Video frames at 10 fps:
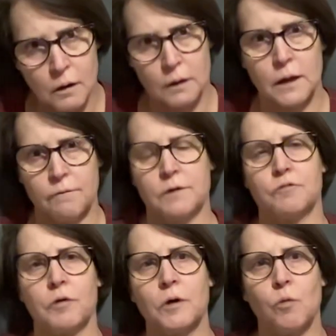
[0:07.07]
give a
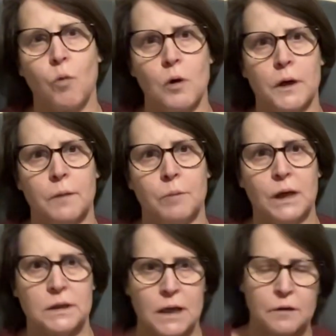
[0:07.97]
trigger warning
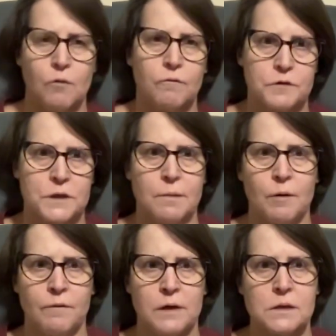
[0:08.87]
because I know for some
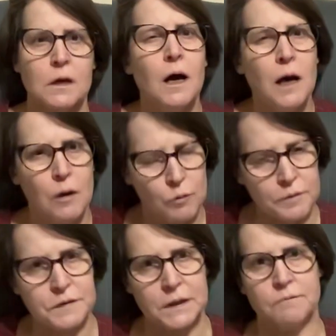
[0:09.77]
of us, we've
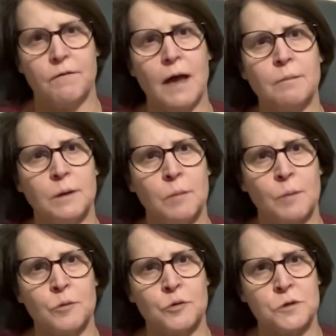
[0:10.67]
seen family
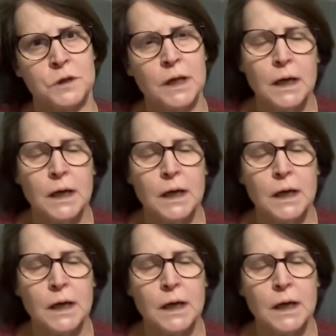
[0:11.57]
members